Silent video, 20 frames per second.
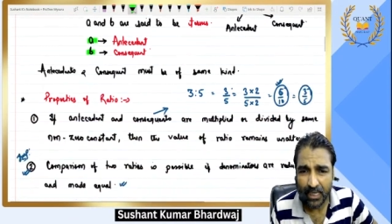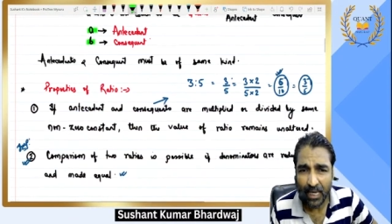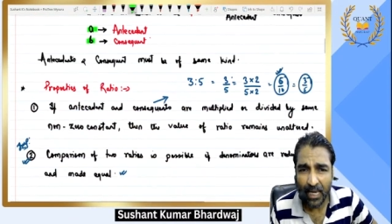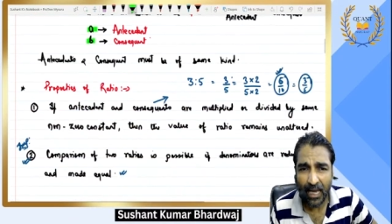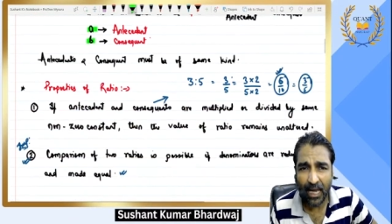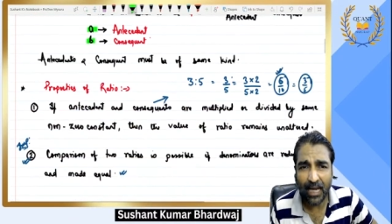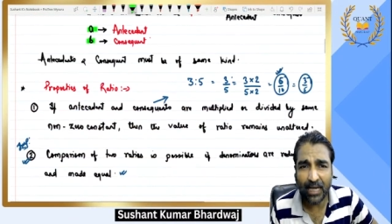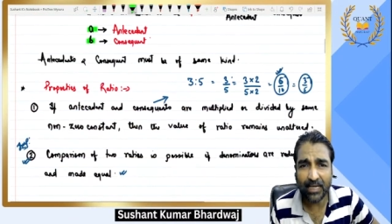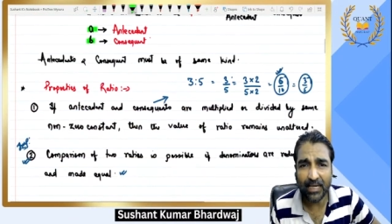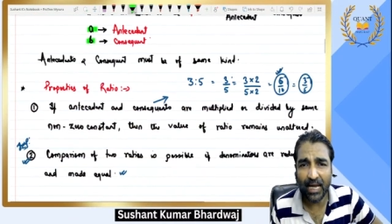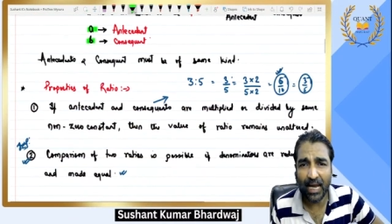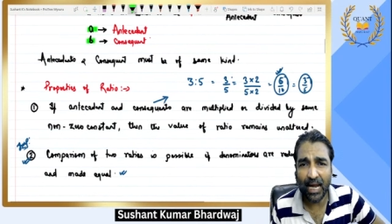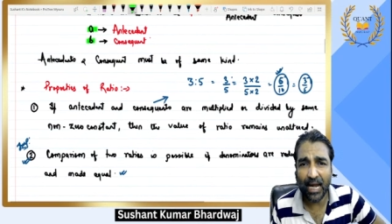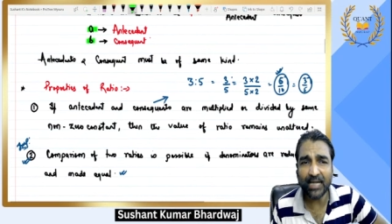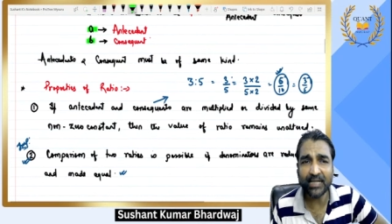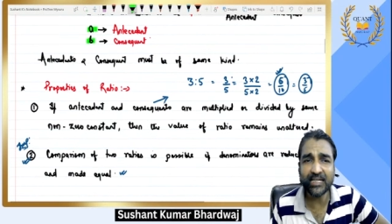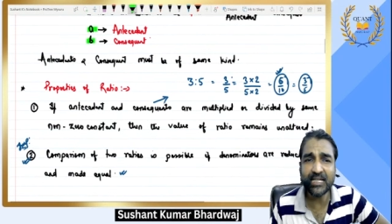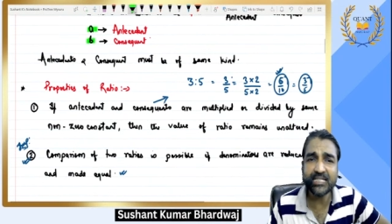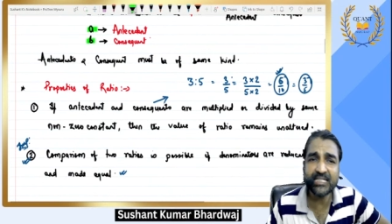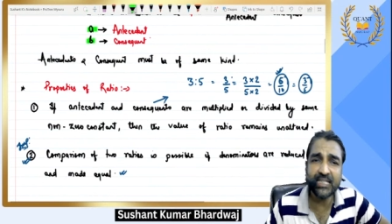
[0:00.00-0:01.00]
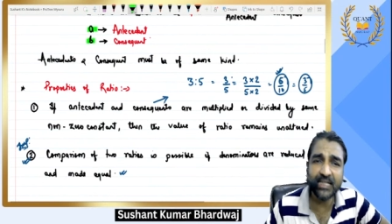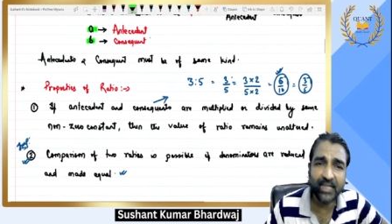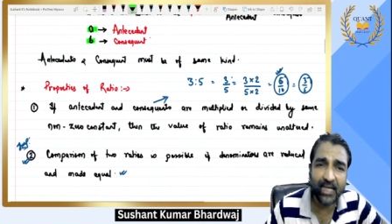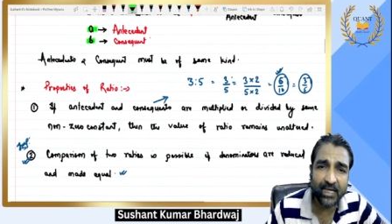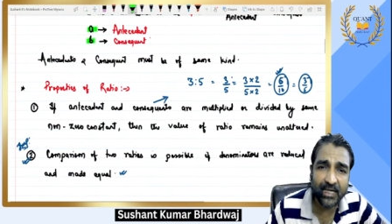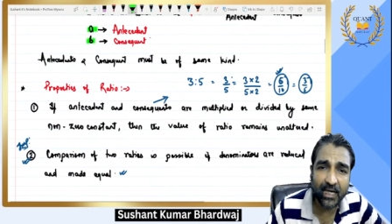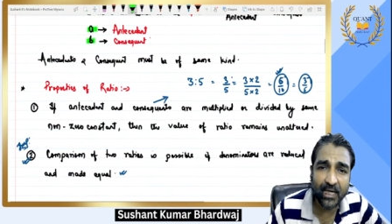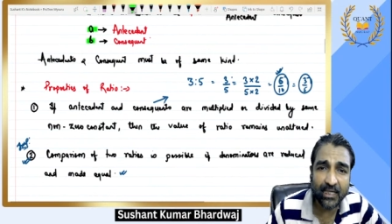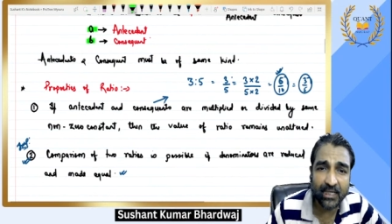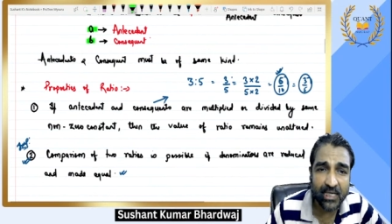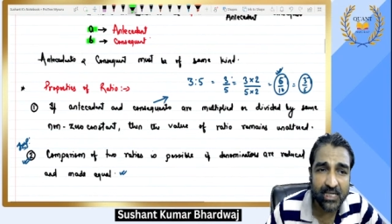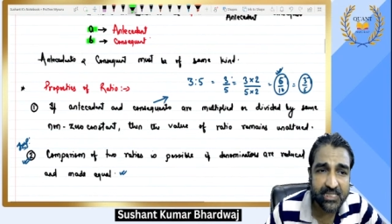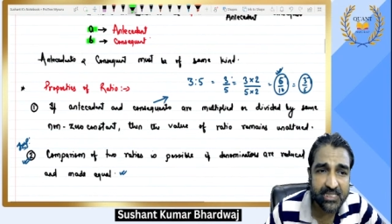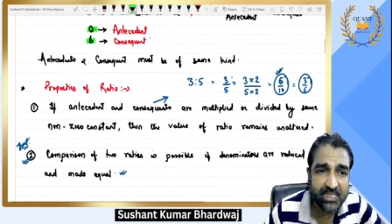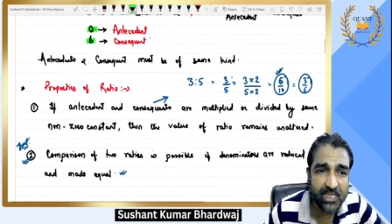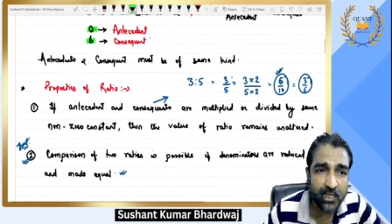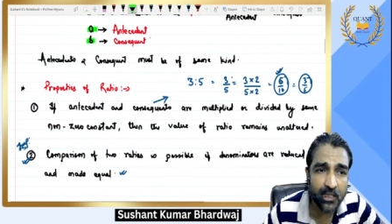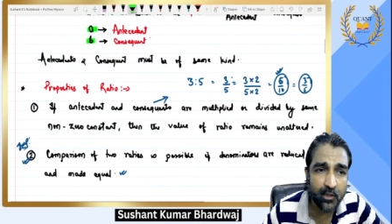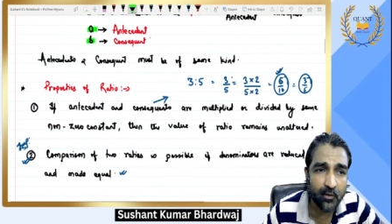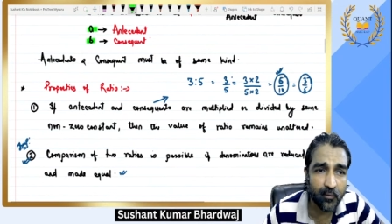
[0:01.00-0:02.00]
And antecedent and
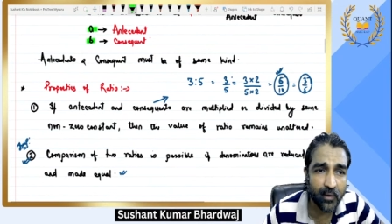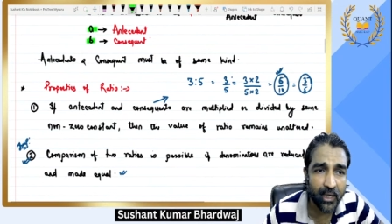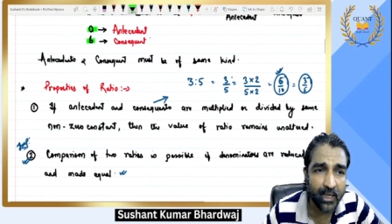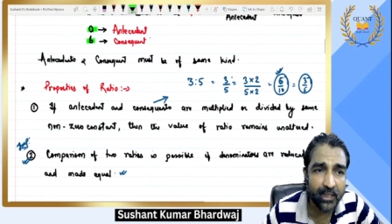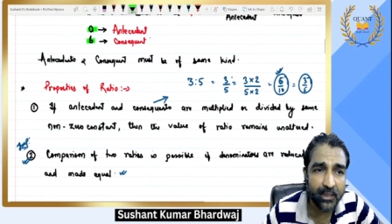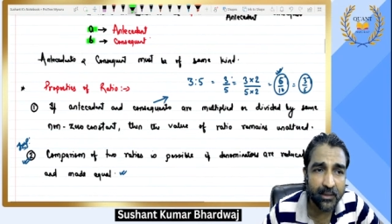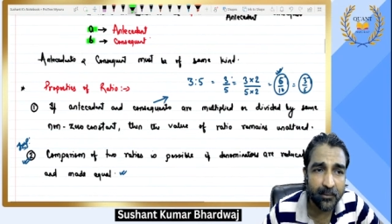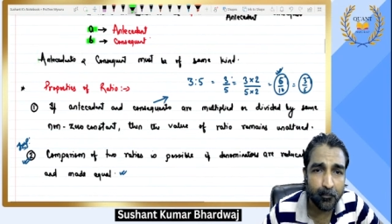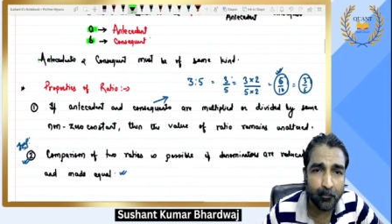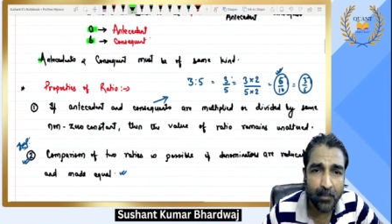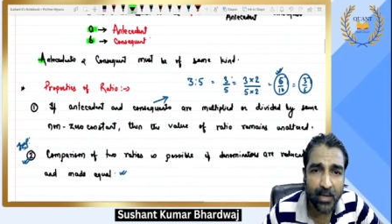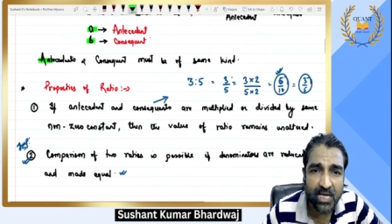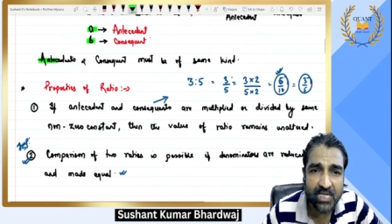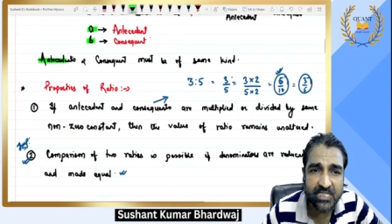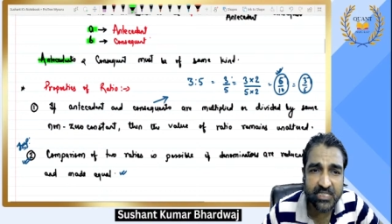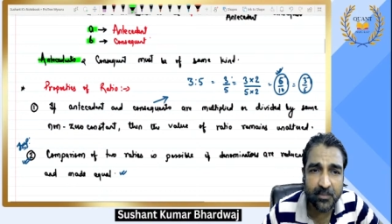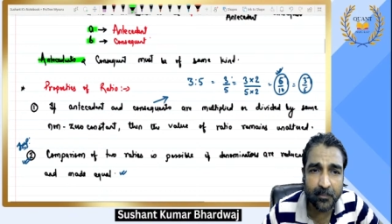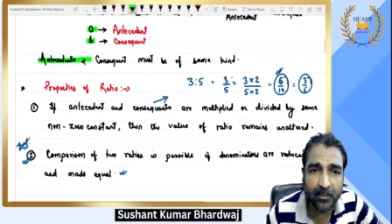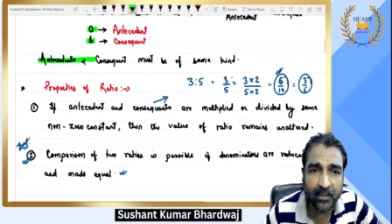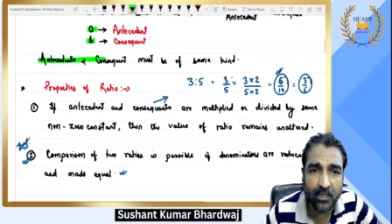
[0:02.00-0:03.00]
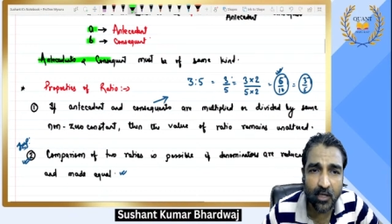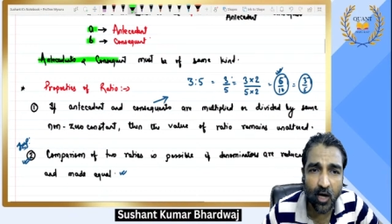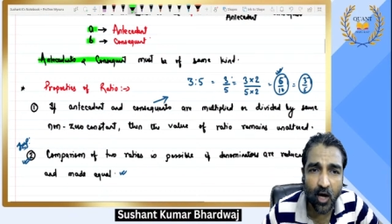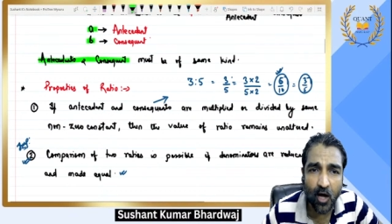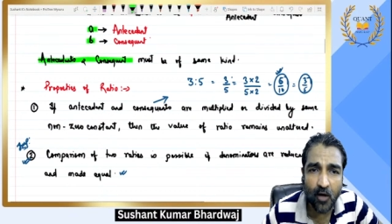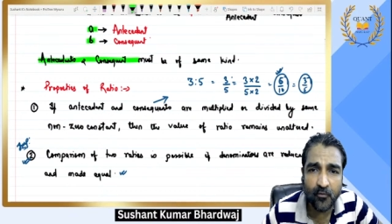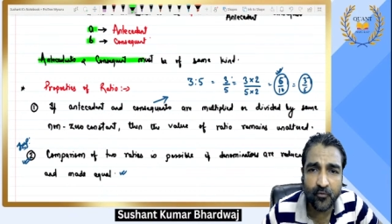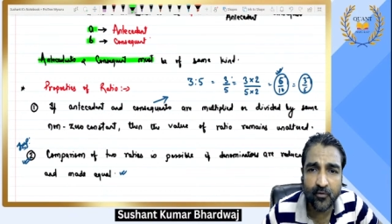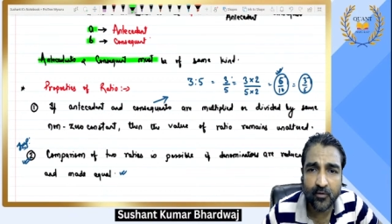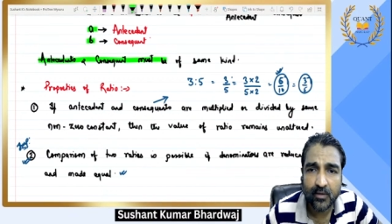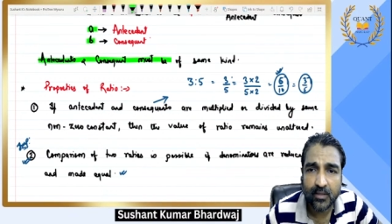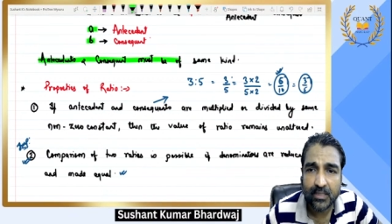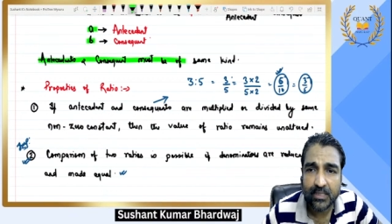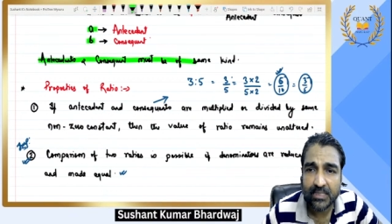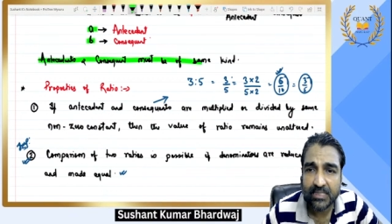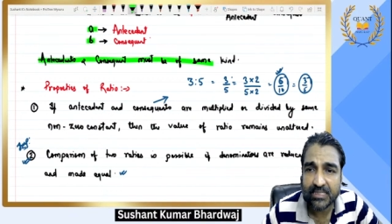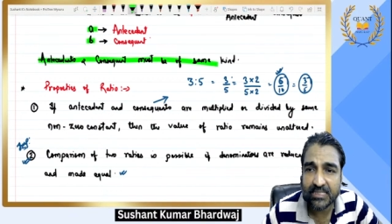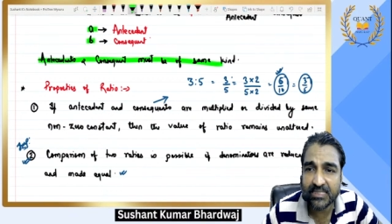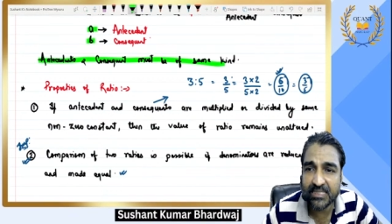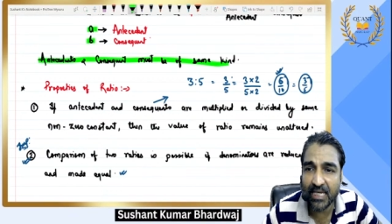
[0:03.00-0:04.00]
consequent must be of
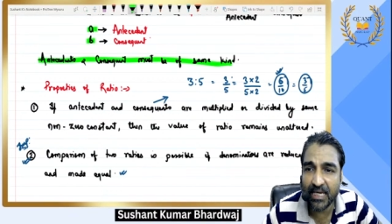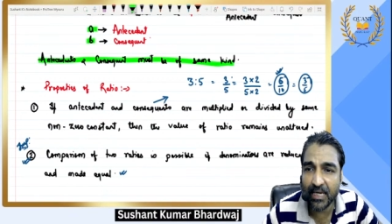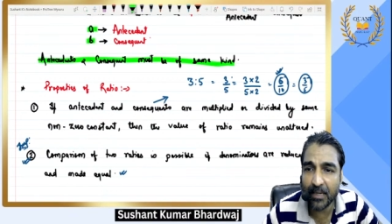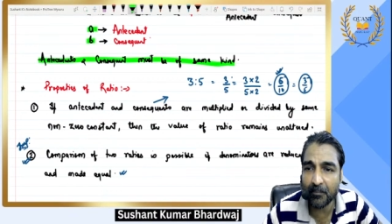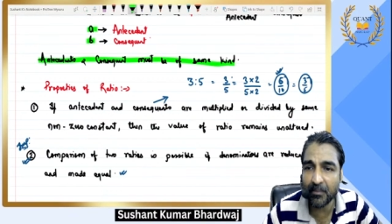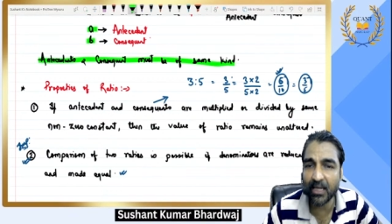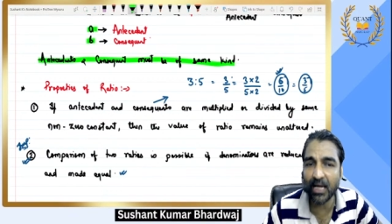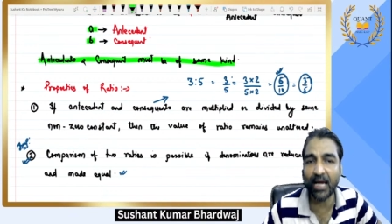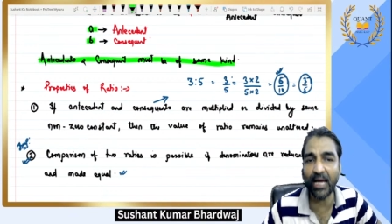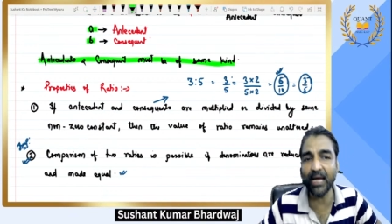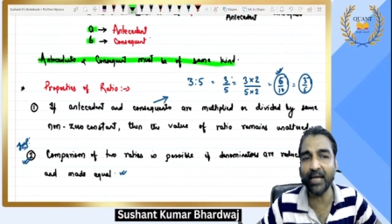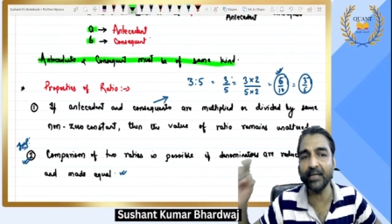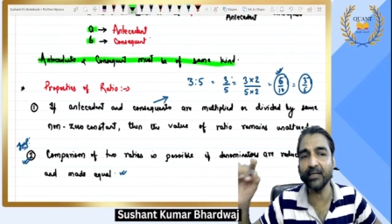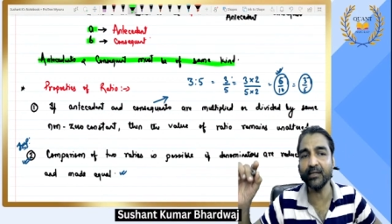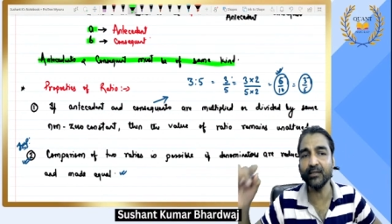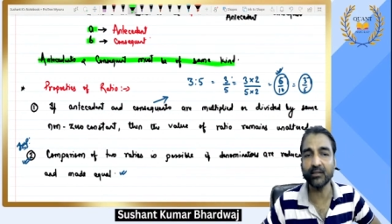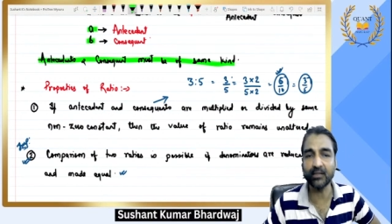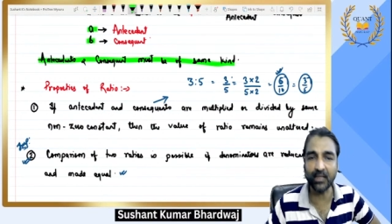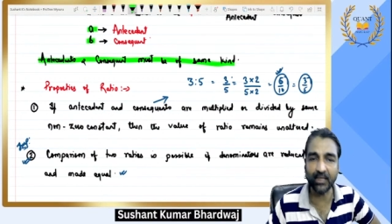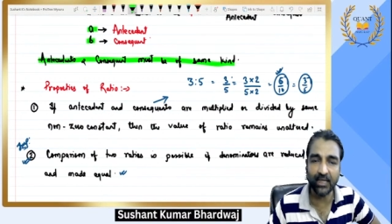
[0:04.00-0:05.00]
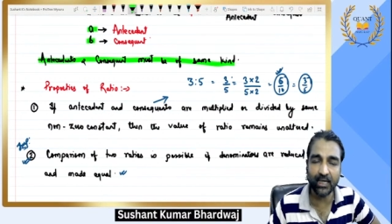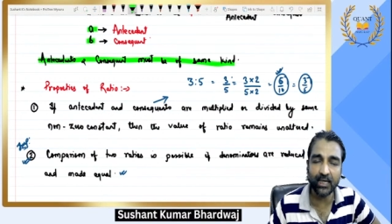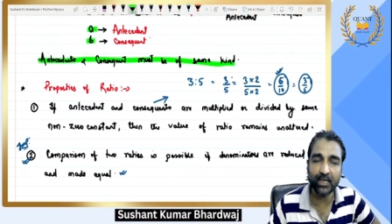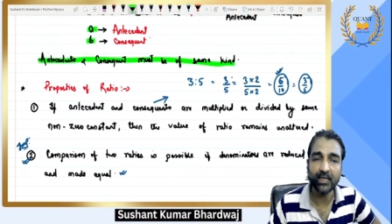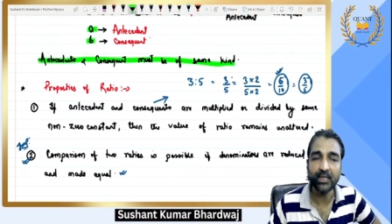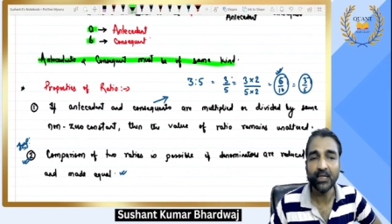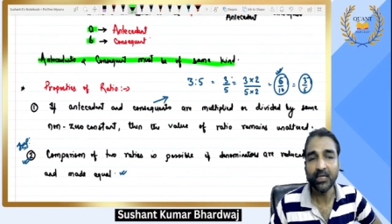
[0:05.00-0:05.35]
same kind. Clear?